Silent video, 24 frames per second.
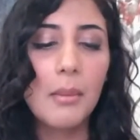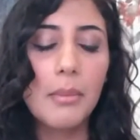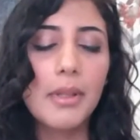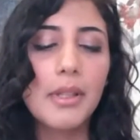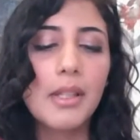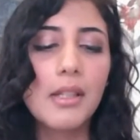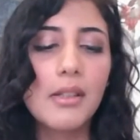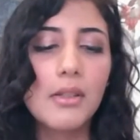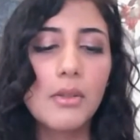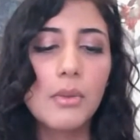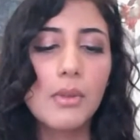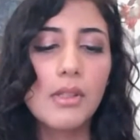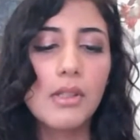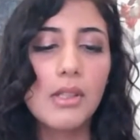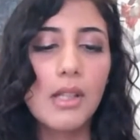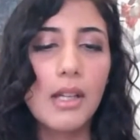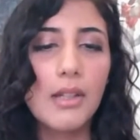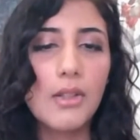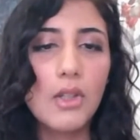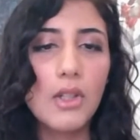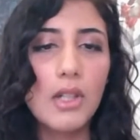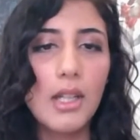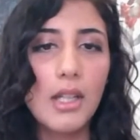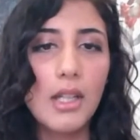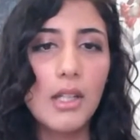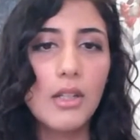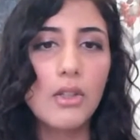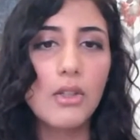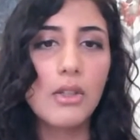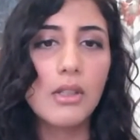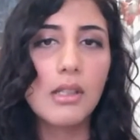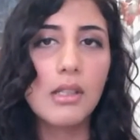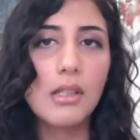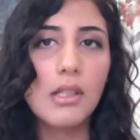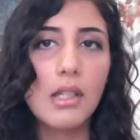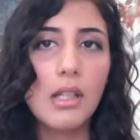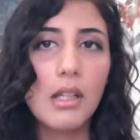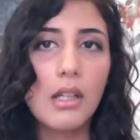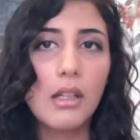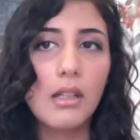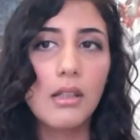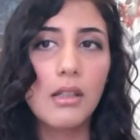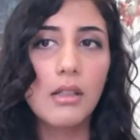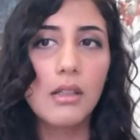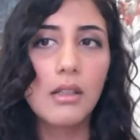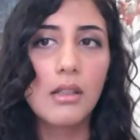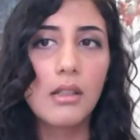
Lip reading: But this was such an interesting